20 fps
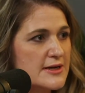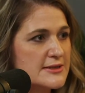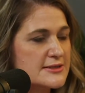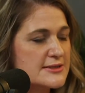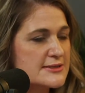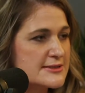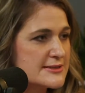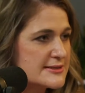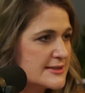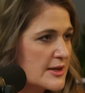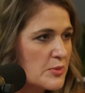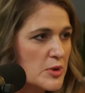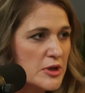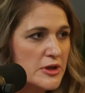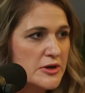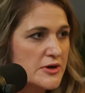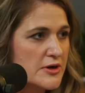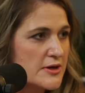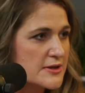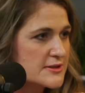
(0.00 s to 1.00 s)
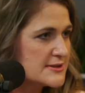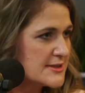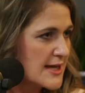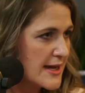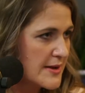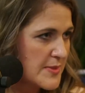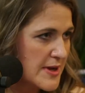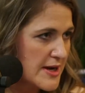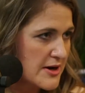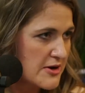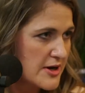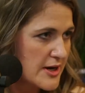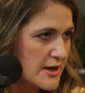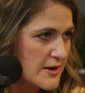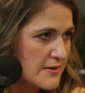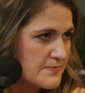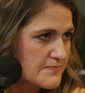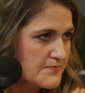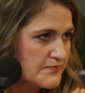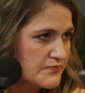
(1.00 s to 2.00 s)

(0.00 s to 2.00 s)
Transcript: a similar type area.